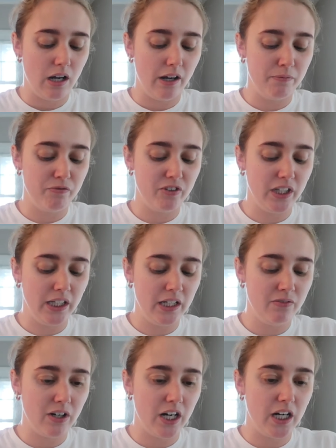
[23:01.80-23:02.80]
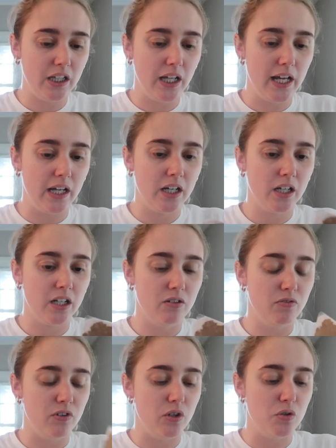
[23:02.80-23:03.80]
I'm feeling very like
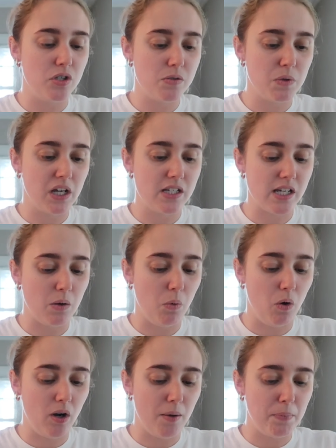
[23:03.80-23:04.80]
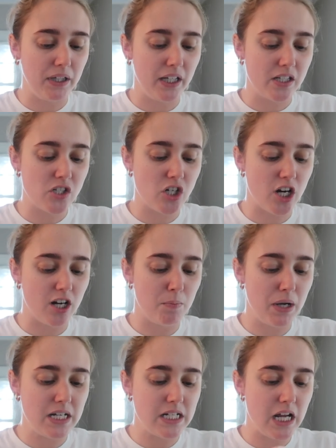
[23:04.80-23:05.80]
confused because I woke up and like started
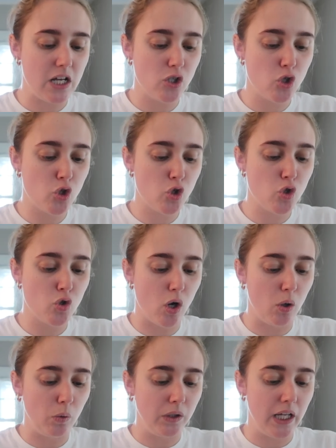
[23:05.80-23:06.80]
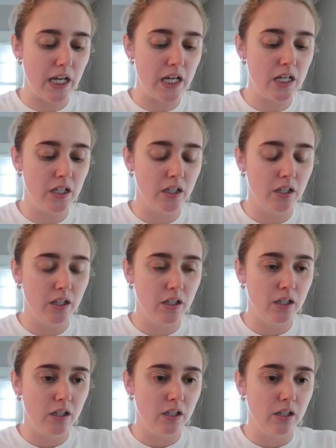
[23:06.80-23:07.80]
my day so late
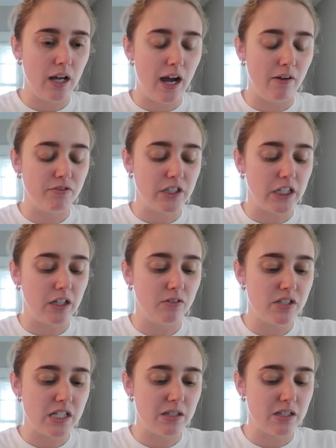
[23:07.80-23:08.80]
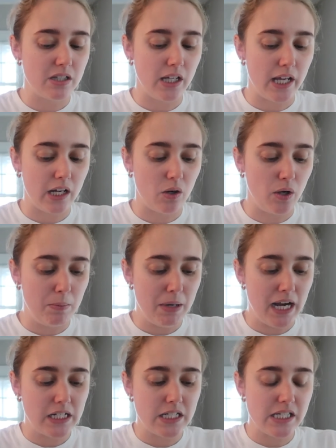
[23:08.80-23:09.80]
after like going
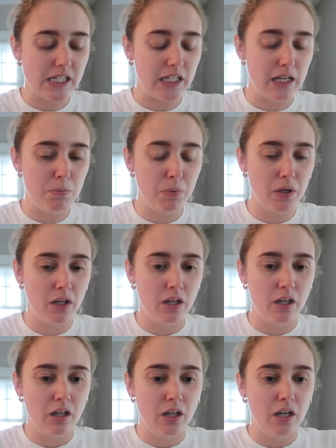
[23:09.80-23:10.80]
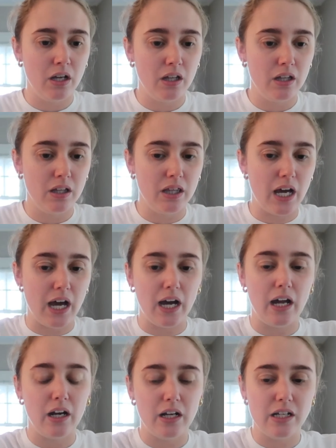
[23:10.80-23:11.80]
back to sleep
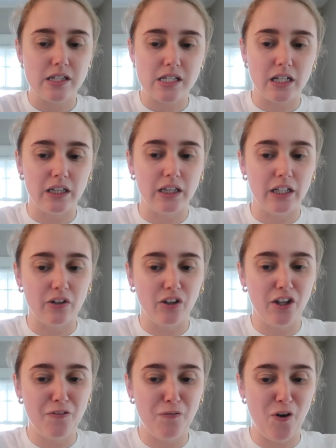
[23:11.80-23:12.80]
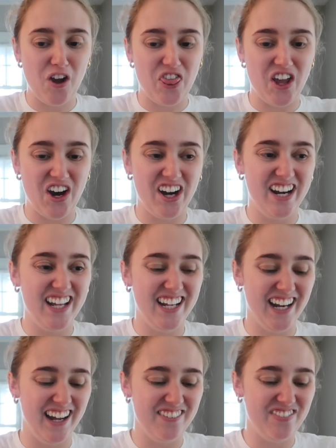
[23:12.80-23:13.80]
that it's literally
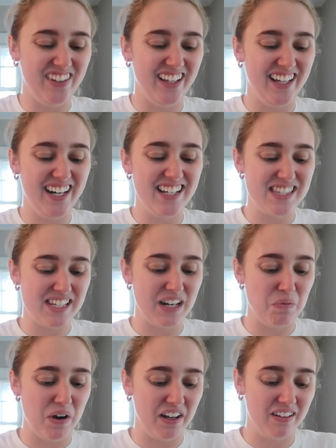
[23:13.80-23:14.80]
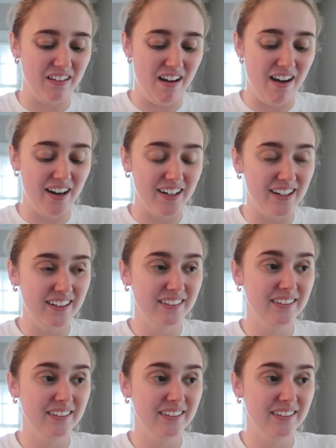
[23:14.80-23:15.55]
4:30 and I feel like it's like 1 o'clock.